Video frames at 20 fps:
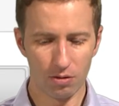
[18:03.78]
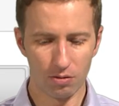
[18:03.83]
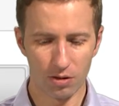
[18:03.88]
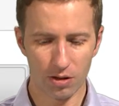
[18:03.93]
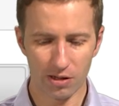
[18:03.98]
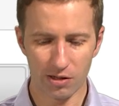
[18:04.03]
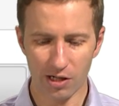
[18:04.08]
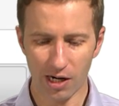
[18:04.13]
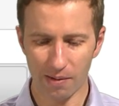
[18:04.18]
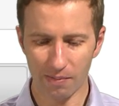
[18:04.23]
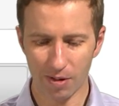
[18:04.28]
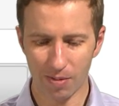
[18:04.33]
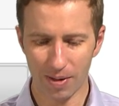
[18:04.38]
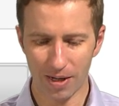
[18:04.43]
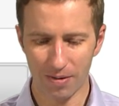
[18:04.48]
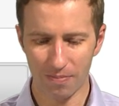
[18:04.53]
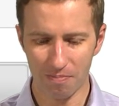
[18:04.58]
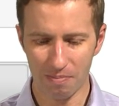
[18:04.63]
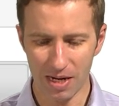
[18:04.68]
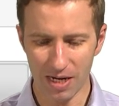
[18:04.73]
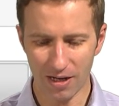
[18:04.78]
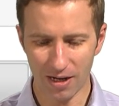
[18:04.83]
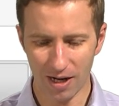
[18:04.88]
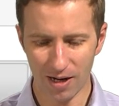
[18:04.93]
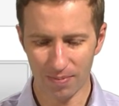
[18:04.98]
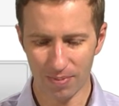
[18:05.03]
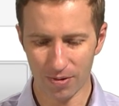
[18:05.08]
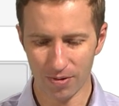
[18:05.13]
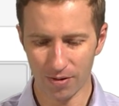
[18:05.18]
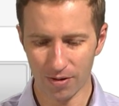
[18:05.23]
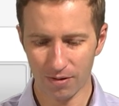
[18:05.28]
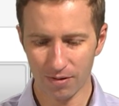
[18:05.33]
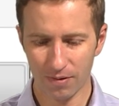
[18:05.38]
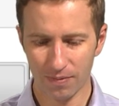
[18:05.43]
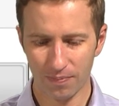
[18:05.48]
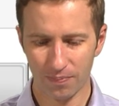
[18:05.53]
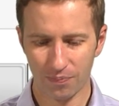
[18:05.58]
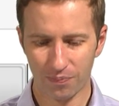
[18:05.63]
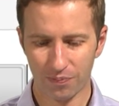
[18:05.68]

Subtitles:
use the QIIME command make emperor,